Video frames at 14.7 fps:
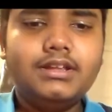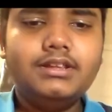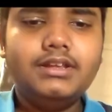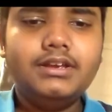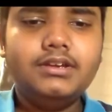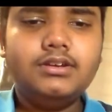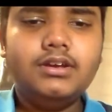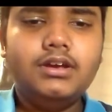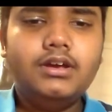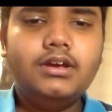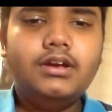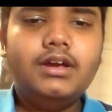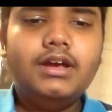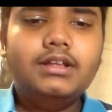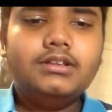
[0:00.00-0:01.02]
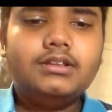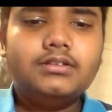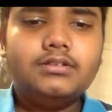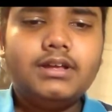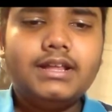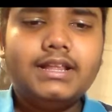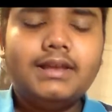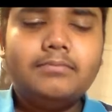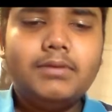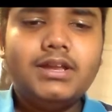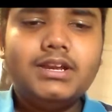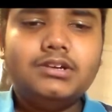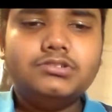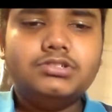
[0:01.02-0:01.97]
then
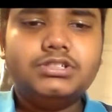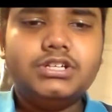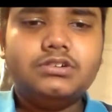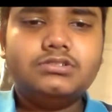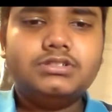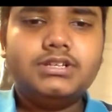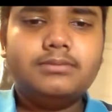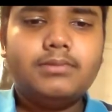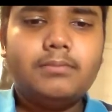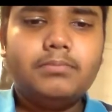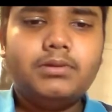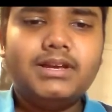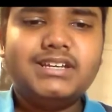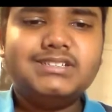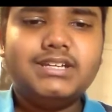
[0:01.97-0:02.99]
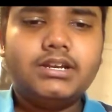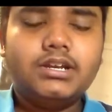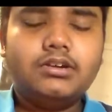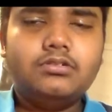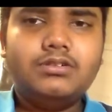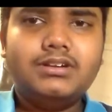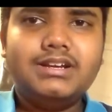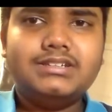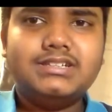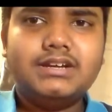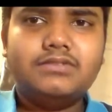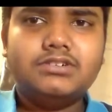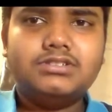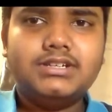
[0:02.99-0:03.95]
Minho shows him a place that no one
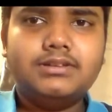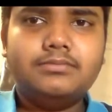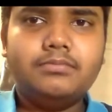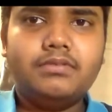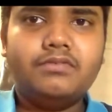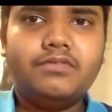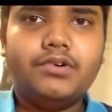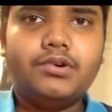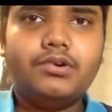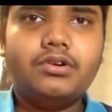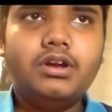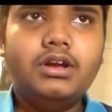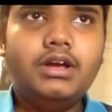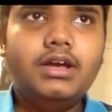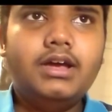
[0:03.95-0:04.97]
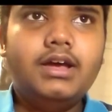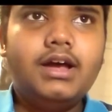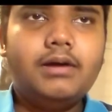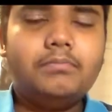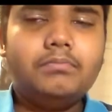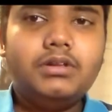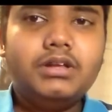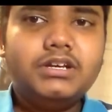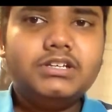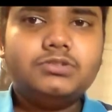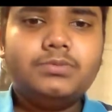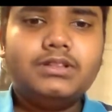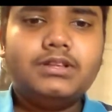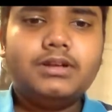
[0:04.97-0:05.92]
has ever seen before, a
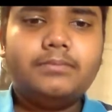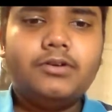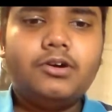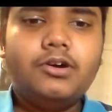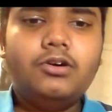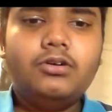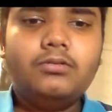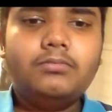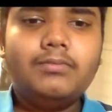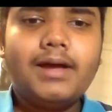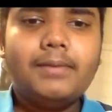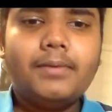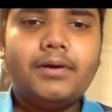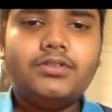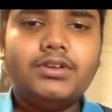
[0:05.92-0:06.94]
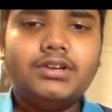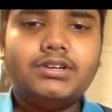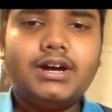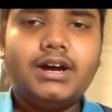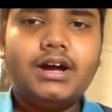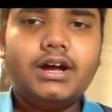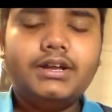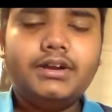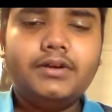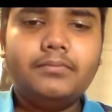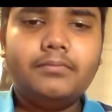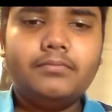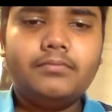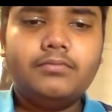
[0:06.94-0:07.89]
place with the whole map of the
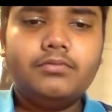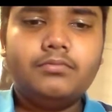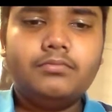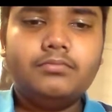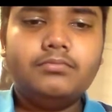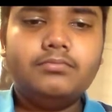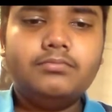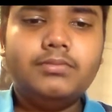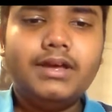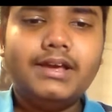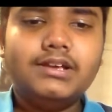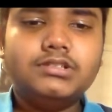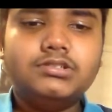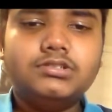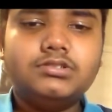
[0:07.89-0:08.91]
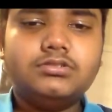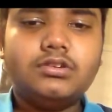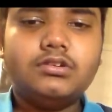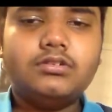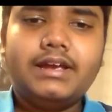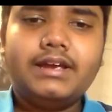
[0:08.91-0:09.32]
entire maze.